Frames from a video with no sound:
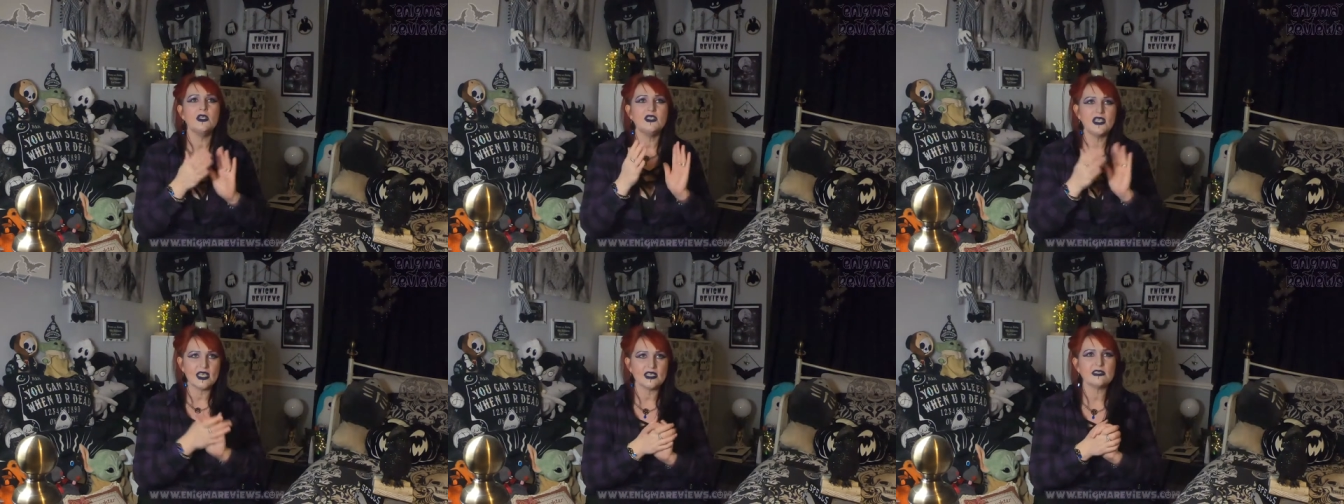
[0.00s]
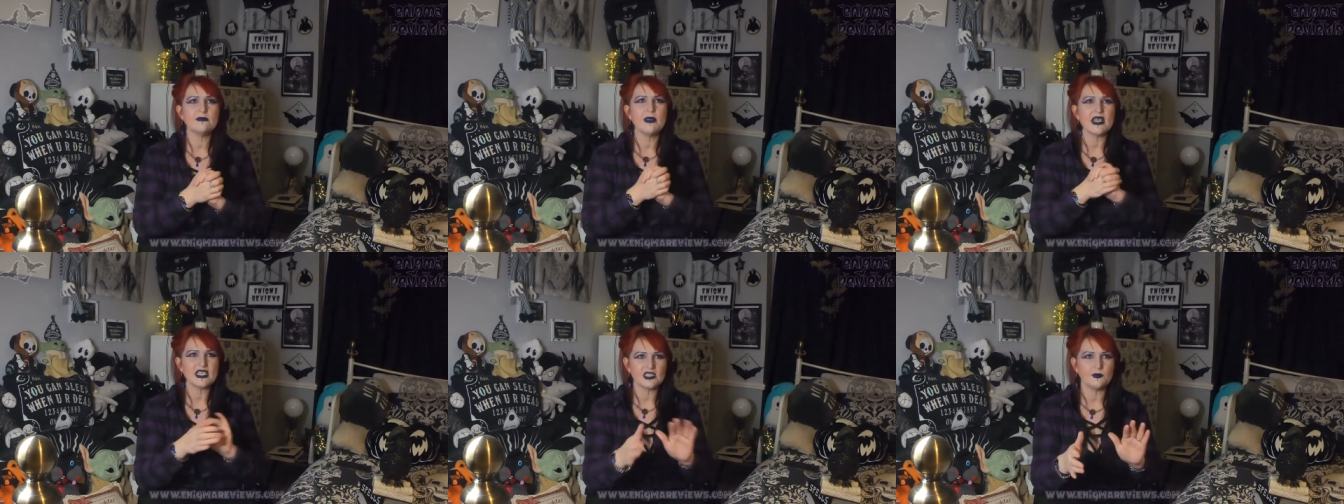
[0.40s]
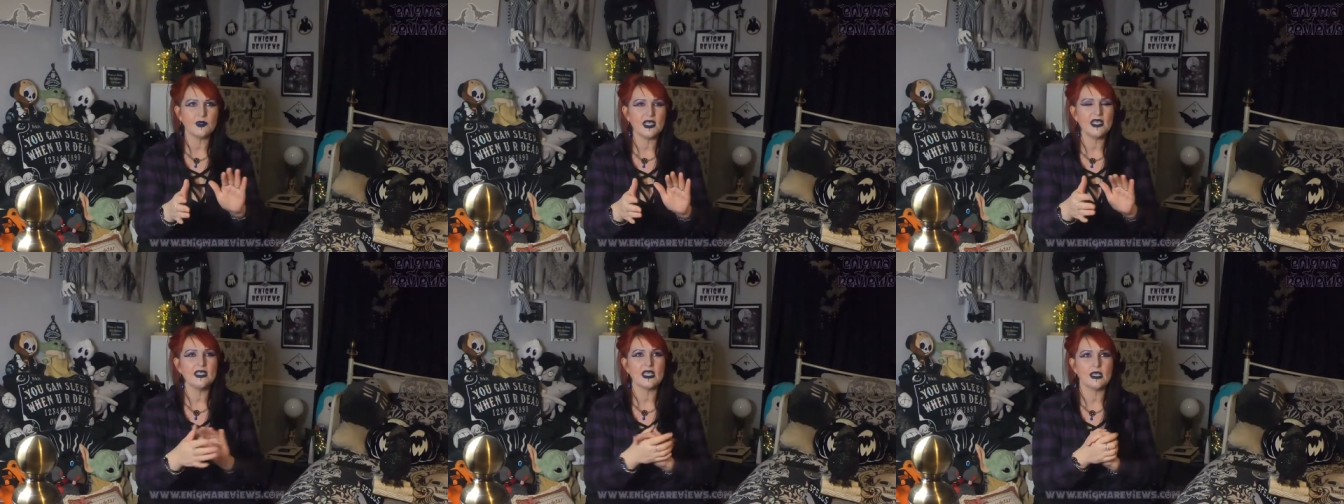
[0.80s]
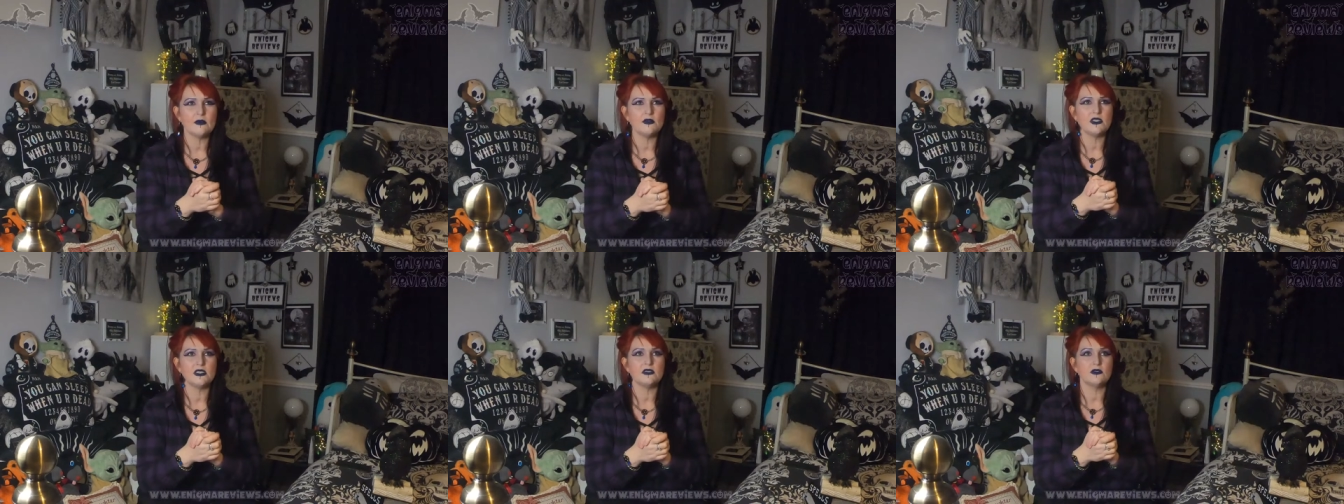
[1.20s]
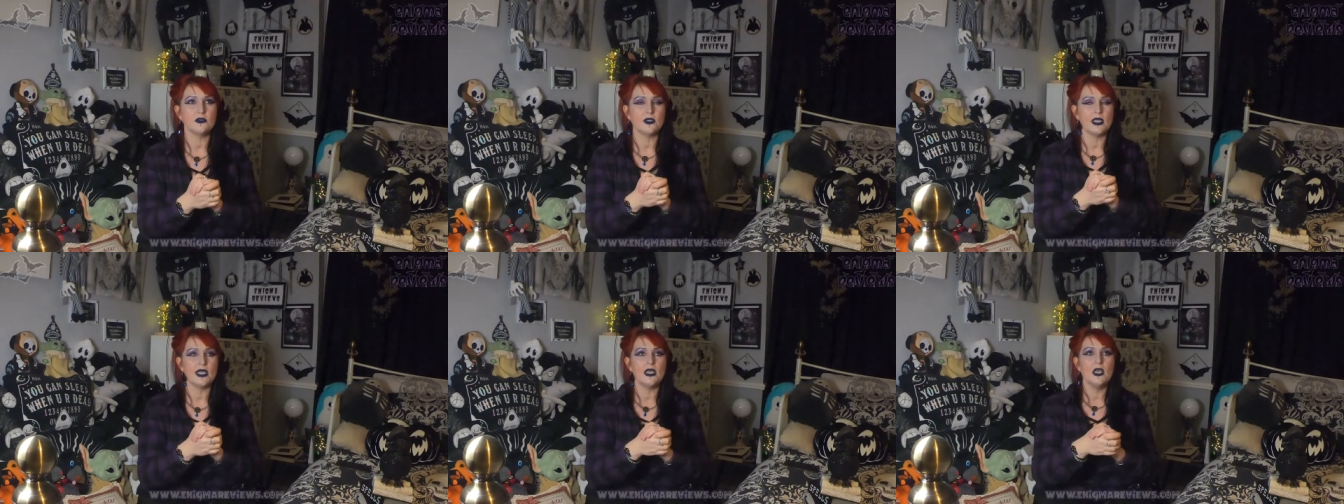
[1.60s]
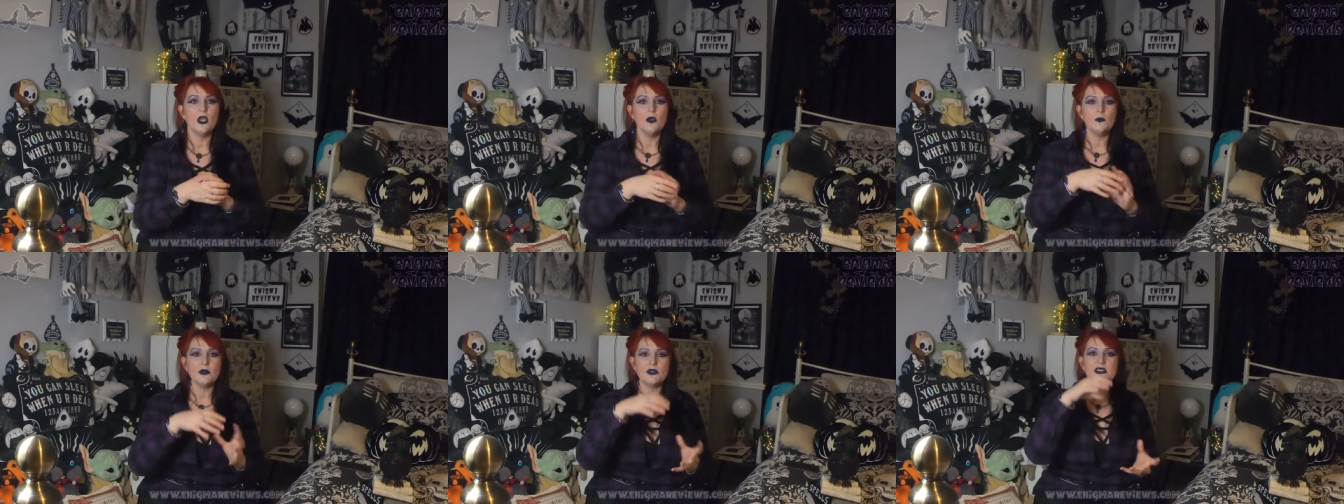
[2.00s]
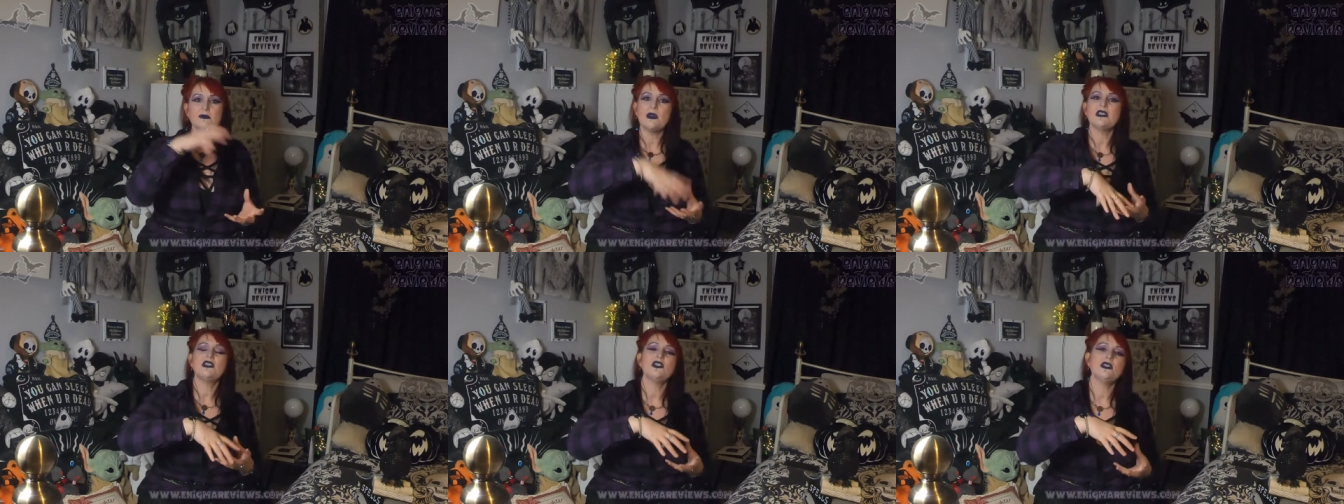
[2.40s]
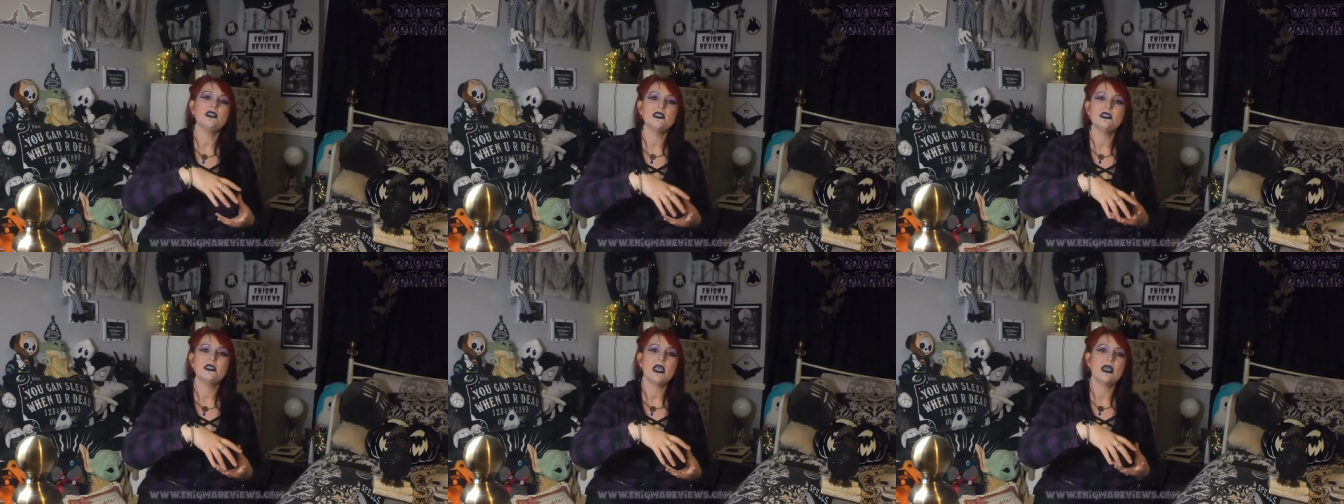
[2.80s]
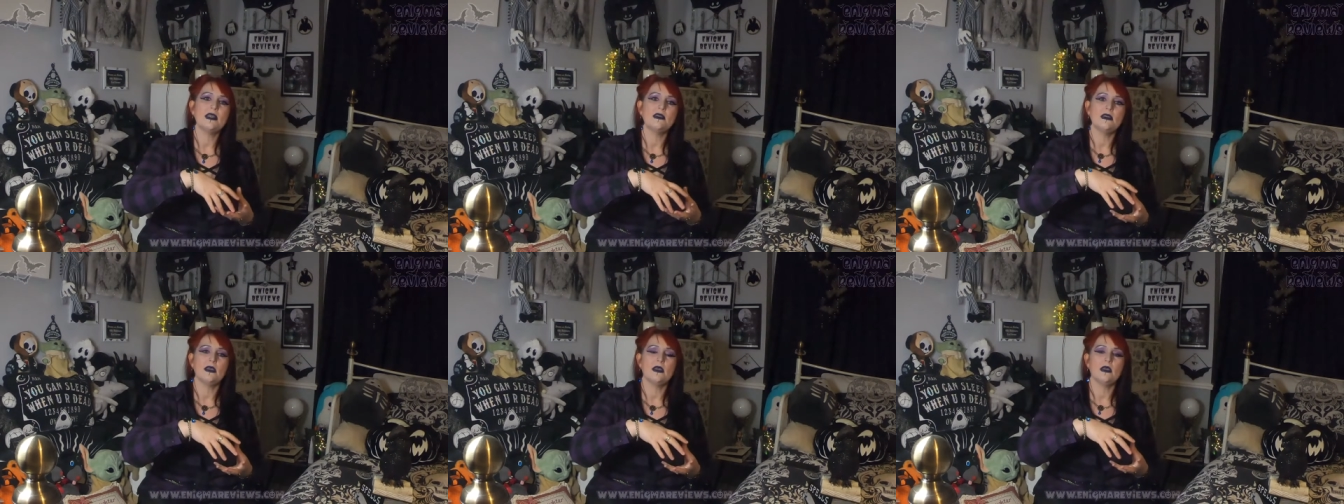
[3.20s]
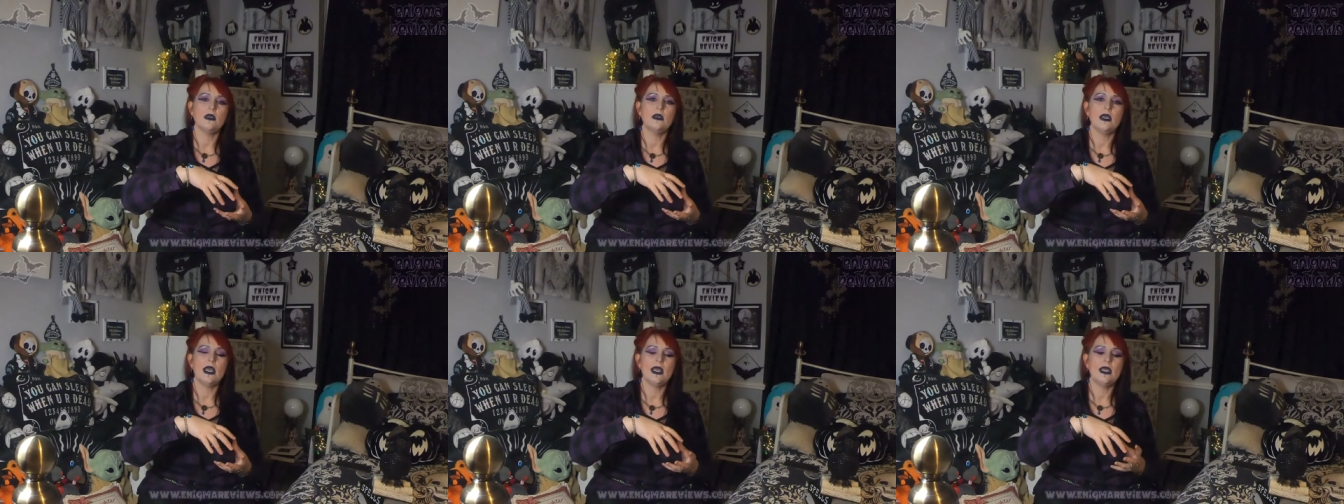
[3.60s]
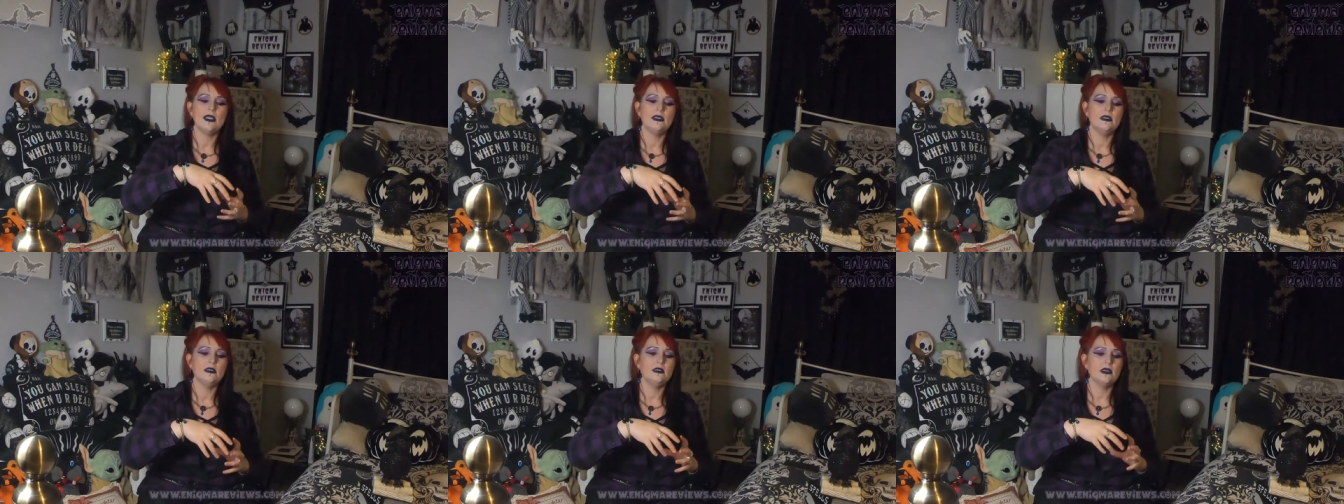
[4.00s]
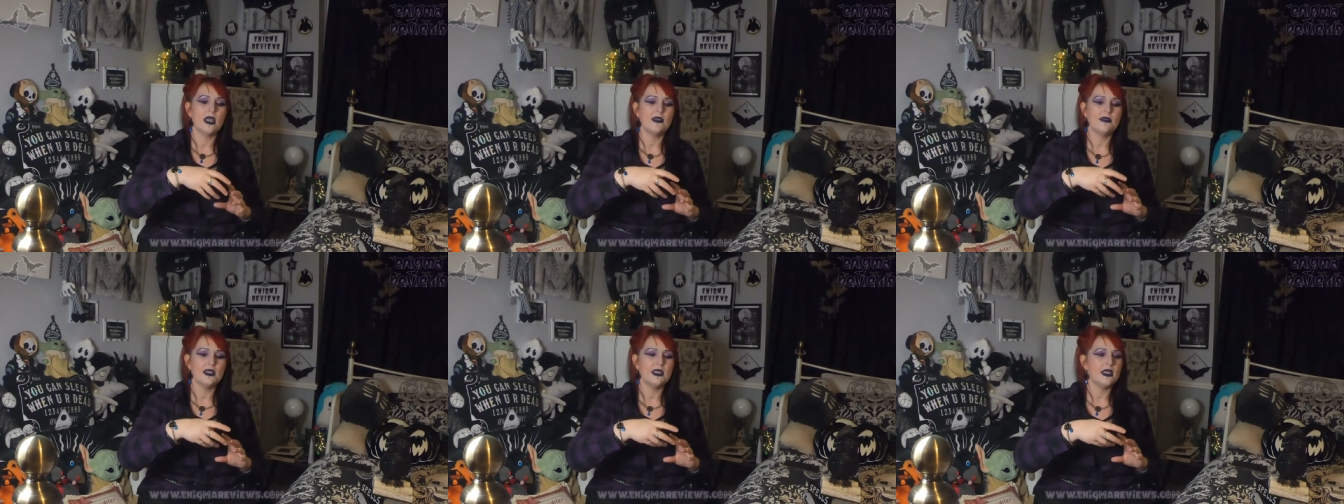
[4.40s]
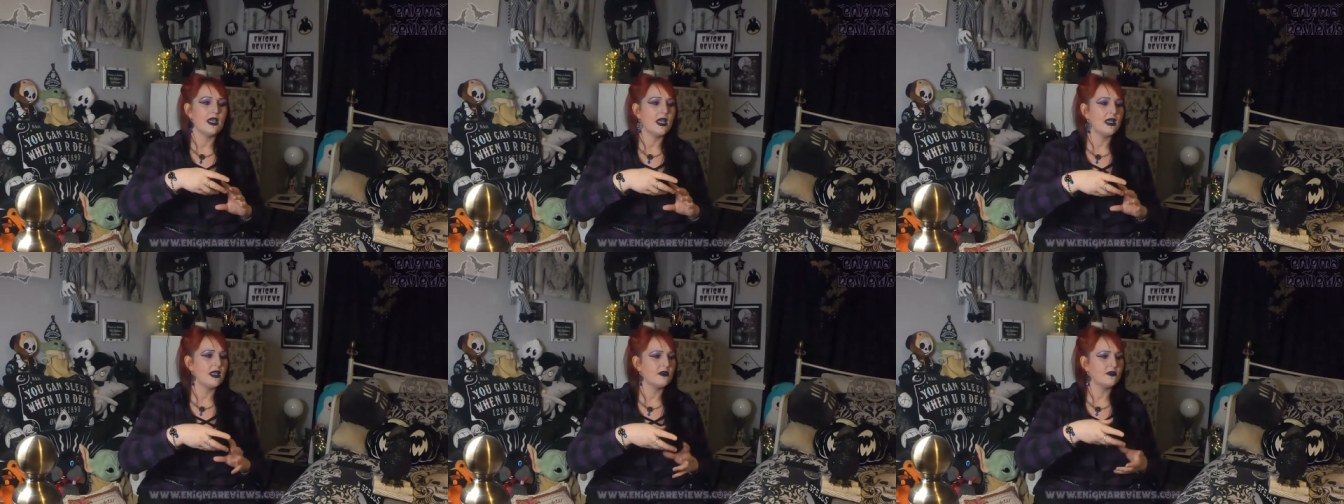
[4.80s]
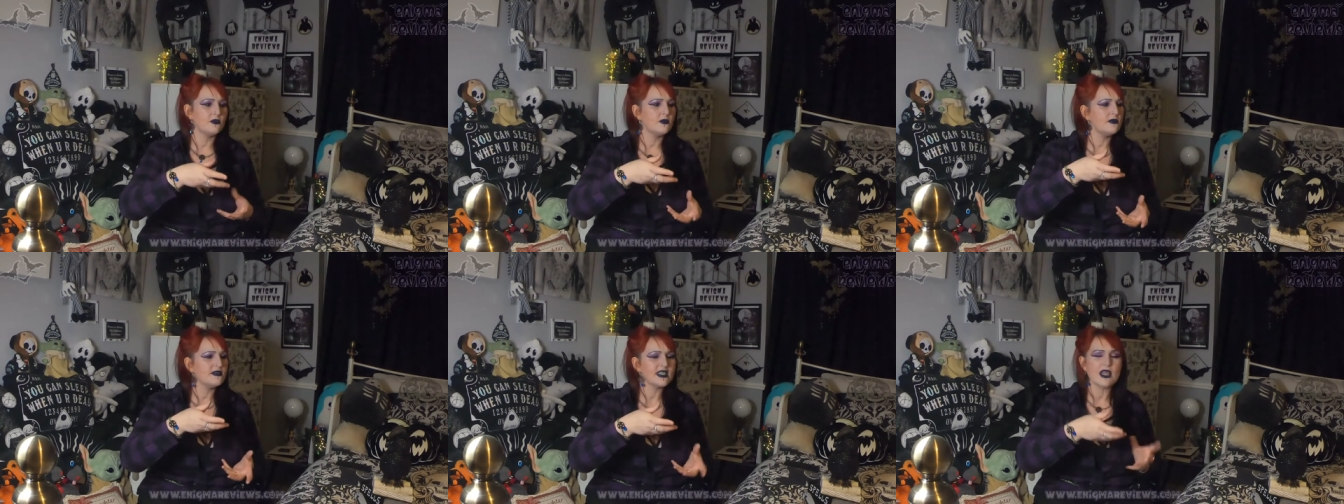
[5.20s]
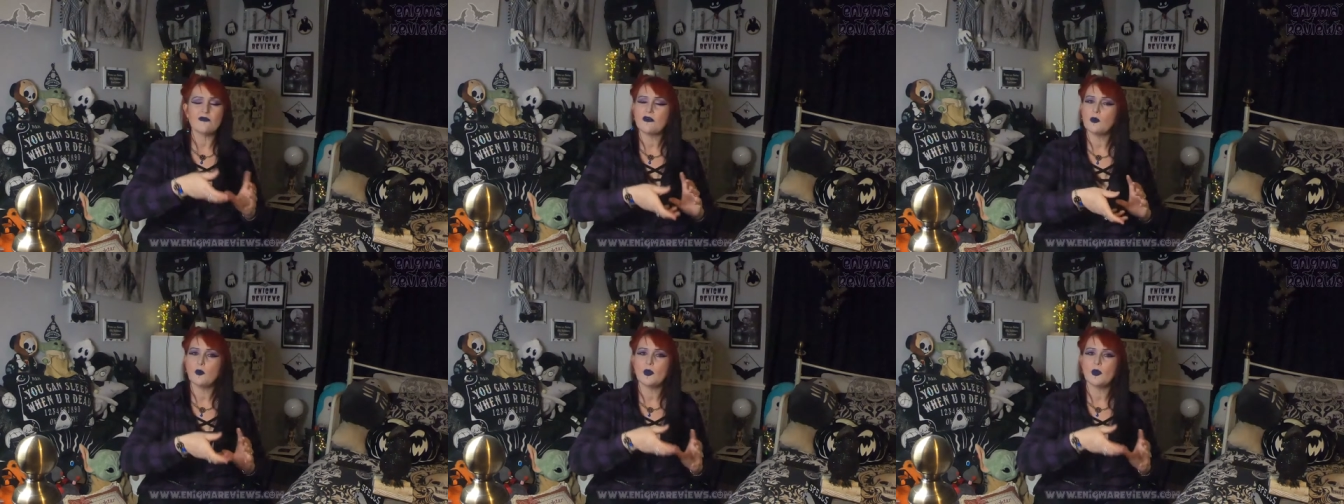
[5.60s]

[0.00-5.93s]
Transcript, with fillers: has explained how she's done it, but there's messages inside there, and I thought it was every